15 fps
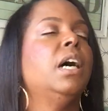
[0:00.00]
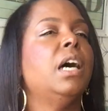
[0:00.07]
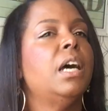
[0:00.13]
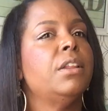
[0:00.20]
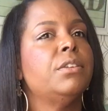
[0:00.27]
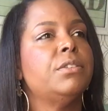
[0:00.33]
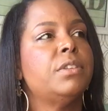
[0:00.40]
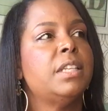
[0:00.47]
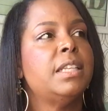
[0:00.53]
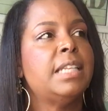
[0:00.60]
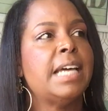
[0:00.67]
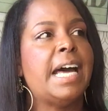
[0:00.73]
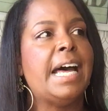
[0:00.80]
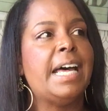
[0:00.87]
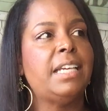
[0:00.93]
Other than
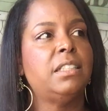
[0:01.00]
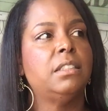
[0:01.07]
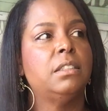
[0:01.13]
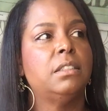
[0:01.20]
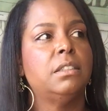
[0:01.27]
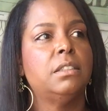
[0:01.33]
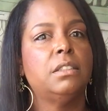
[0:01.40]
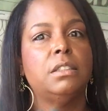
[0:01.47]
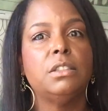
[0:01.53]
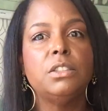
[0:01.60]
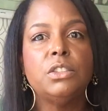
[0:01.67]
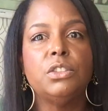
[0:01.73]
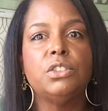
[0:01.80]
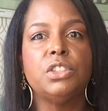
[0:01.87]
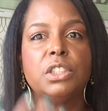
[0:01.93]
that,
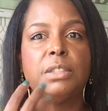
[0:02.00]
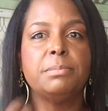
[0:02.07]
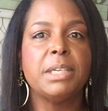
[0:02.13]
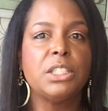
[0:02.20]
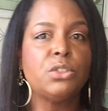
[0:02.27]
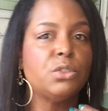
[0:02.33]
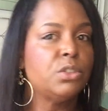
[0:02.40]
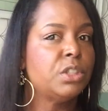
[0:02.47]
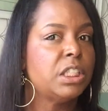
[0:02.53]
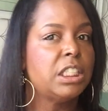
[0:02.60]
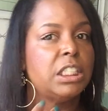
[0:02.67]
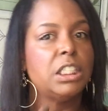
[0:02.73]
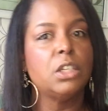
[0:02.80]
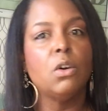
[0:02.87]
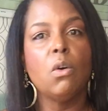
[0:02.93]
you just make sure you're
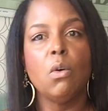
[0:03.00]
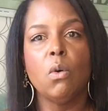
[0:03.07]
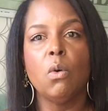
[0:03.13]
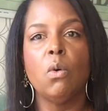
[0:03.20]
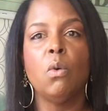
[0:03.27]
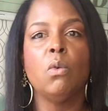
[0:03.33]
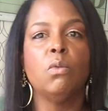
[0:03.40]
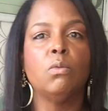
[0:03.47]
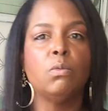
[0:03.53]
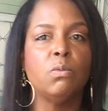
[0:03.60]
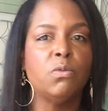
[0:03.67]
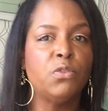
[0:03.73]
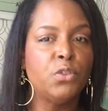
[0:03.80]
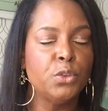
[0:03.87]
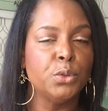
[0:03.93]
eating whole
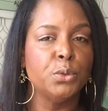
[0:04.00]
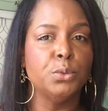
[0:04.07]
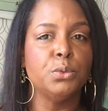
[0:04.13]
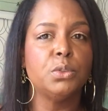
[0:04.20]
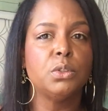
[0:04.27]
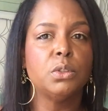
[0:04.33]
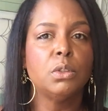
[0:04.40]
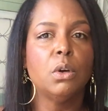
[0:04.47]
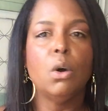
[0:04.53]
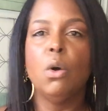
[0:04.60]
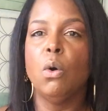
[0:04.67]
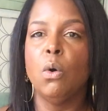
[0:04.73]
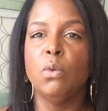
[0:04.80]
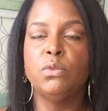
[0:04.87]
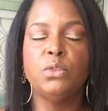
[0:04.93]
foods
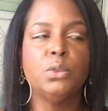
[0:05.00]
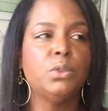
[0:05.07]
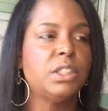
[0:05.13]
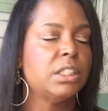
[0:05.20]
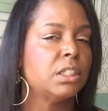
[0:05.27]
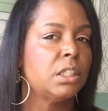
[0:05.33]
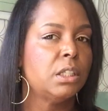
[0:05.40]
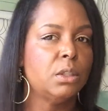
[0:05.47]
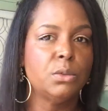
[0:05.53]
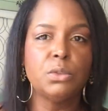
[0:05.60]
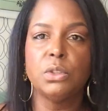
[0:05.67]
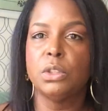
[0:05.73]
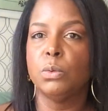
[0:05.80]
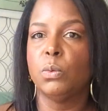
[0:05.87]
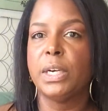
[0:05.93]
whole foods as close
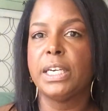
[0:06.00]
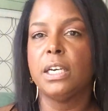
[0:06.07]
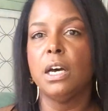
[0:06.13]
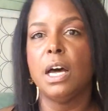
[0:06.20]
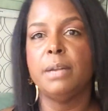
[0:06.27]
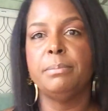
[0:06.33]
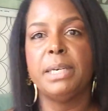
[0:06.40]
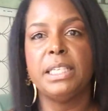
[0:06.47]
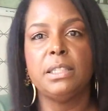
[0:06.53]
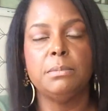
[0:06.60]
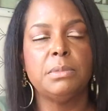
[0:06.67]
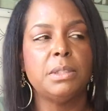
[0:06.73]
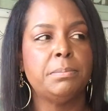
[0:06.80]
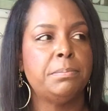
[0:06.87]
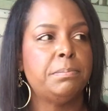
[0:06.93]
to the way God made
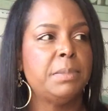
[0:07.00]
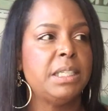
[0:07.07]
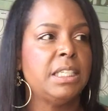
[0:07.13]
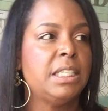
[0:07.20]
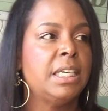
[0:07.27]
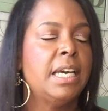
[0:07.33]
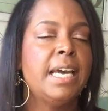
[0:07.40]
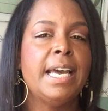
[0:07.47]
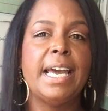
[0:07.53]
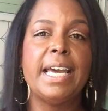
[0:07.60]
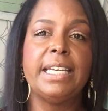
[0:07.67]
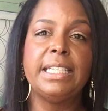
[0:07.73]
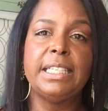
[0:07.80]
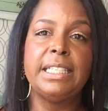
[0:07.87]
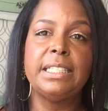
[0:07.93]
them to be
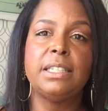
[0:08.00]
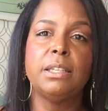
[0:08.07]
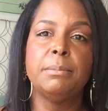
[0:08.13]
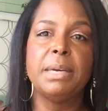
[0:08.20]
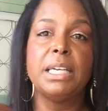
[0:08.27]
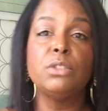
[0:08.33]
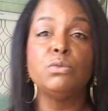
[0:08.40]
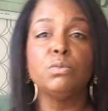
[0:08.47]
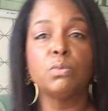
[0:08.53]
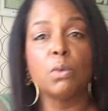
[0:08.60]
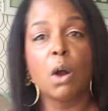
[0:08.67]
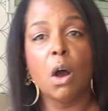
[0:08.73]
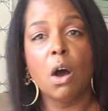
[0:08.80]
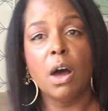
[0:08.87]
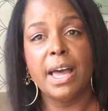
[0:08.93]
and eat them as
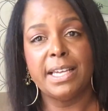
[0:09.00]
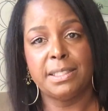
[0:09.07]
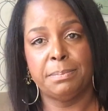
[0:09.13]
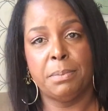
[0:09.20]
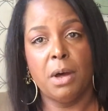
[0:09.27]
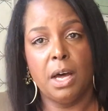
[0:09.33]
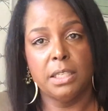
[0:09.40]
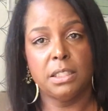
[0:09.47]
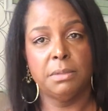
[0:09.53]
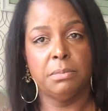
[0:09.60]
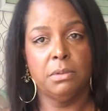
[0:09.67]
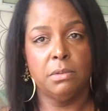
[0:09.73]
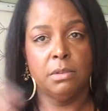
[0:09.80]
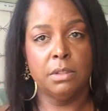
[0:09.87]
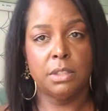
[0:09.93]
raw as
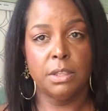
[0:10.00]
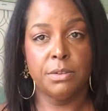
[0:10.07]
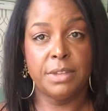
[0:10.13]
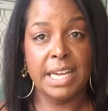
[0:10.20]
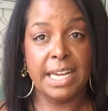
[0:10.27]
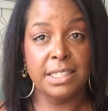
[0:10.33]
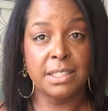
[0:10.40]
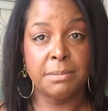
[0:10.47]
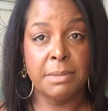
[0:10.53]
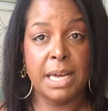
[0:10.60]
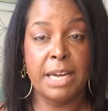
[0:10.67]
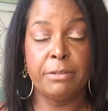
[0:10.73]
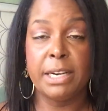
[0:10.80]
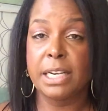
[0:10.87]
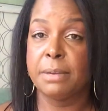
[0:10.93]
possible. So that's
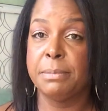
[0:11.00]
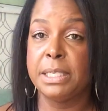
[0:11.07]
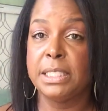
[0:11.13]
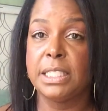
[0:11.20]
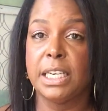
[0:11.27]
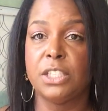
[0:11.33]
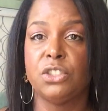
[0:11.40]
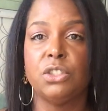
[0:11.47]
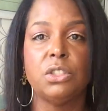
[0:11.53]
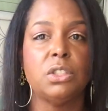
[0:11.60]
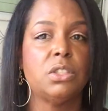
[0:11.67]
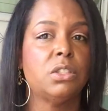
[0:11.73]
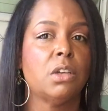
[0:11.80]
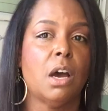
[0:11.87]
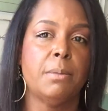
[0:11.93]
my recommendation to
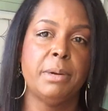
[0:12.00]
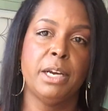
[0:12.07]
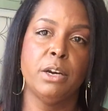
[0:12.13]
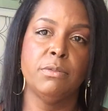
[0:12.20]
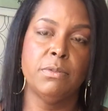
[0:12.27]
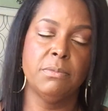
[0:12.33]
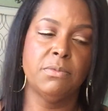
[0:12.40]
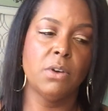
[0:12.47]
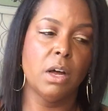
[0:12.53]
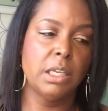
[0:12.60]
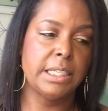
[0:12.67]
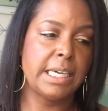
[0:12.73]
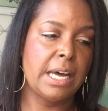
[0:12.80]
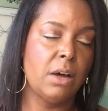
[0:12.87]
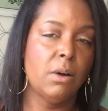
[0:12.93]
stop hair from
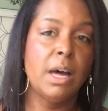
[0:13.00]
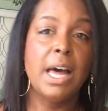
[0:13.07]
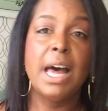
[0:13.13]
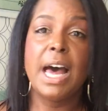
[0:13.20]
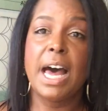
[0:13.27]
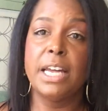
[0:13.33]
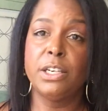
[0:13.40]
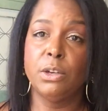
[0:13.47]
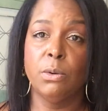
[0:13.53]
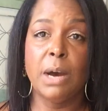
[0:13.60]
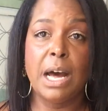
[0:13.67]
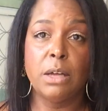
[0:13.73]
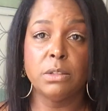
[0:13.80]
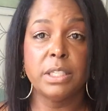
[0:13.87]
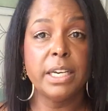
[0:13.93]
falling out. I know
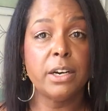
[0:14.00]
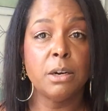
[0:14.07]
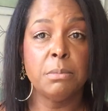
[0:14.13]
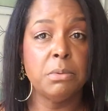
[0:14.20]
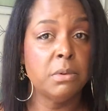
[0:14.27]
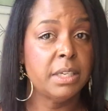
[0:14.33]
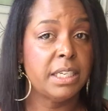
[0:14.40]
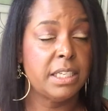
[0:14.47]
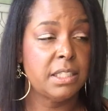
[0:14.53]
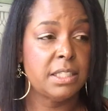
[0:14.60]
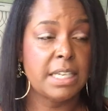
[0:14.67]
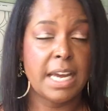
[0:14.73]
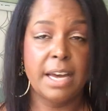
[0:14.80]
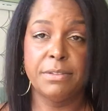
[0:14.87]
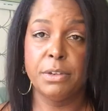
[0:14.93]
how terrible it is
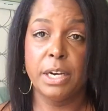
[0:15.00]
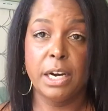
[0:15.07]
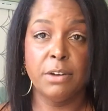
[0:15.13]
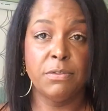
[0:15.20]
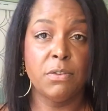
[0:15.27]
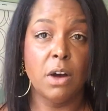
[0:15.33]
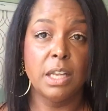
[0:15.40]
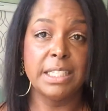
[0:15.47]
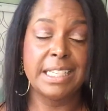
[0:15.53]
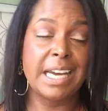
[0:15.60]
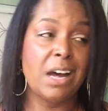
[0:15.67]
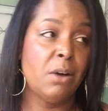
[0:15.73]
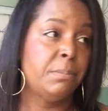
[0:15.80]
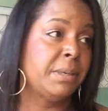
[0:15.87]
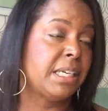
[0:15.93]
to have your hair falling
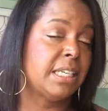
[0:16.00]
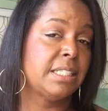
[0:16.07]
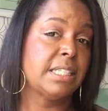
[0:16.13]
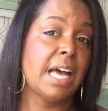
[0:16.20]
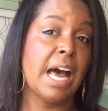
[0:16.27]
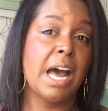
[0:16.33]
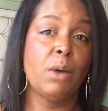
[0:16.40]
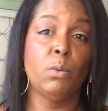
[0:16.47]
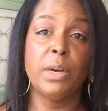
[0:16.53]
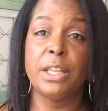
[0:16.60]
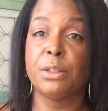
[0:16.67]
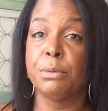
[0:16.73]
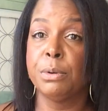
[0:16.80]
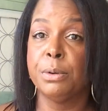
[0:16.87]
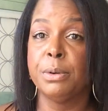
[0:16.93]
out because I
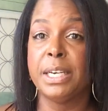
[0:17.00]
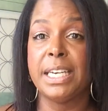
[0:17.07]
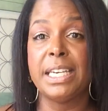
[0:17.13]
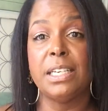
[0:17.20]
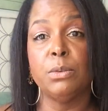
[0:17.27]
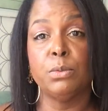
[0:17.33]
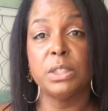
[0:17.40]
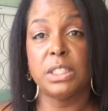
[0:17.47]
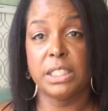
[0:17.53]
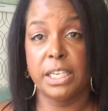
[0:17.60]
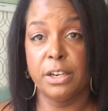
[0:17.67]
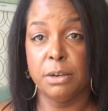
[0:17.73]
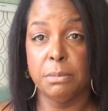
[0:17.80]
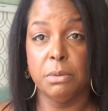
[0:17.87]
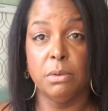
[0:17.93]
went through it and it was
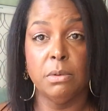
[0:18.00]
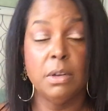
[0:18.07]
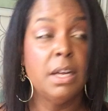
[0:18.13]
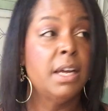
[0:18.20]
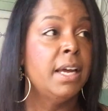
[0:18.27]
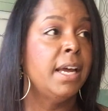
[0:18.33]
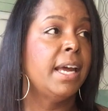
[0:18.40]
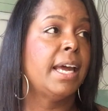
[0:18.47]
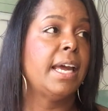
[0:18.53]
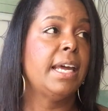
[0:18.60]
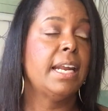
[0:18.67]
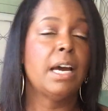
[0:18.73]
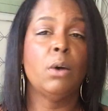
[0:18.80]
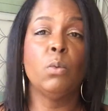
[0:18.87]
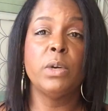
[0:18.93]
terrible.
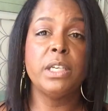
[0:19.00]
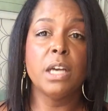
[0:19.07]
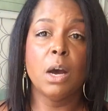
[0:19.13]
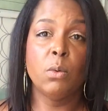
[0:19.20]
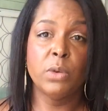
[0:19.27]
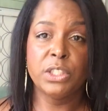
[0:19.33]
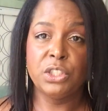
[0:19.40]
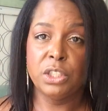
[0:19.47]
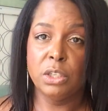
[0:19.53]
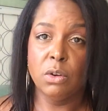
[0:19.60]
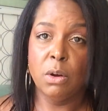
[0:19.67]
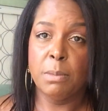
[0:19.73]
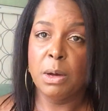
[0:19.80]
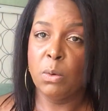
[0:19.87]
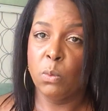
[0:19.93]
And I would not wish it
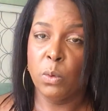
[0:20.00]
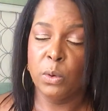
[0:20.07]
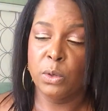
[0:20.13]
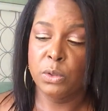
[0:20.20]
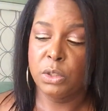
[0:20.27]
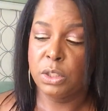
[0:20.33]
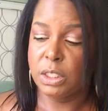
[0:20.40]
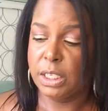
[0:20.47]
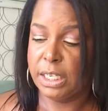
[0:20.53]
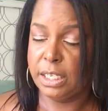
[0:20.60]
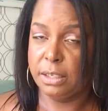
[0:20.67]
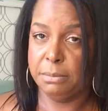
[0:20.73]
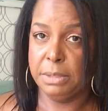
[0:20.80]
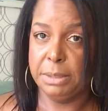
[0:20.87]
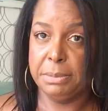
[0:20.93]
on my worst
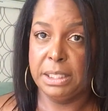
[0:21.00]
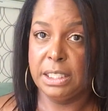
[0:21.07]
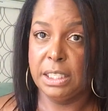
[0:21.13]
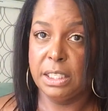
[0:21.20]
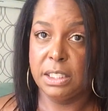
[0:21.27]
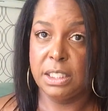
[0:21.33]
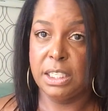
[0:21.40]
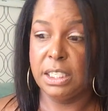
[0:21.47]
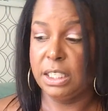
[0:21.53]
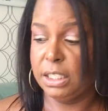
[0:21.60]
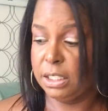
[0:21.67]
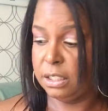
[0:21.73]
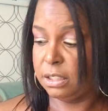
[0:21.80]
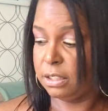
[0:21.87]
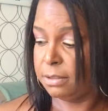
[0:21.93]
enemy because it
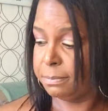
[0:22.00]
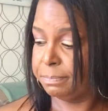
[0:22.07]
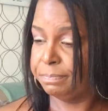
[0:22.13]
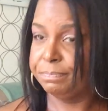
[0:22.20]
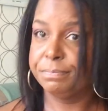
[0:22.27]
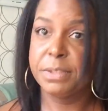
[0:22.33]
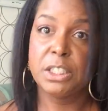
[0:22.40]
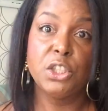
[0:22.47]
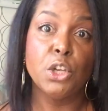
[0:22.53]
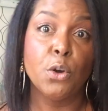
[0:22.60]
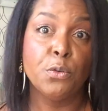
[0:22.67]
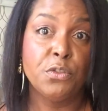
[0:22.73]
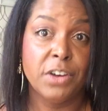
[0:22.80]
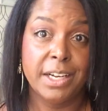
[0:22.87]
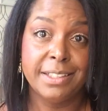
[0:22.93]
is
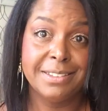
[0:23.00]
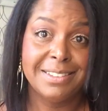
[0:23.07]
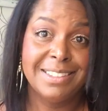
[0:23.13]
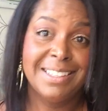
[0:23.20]
no fun.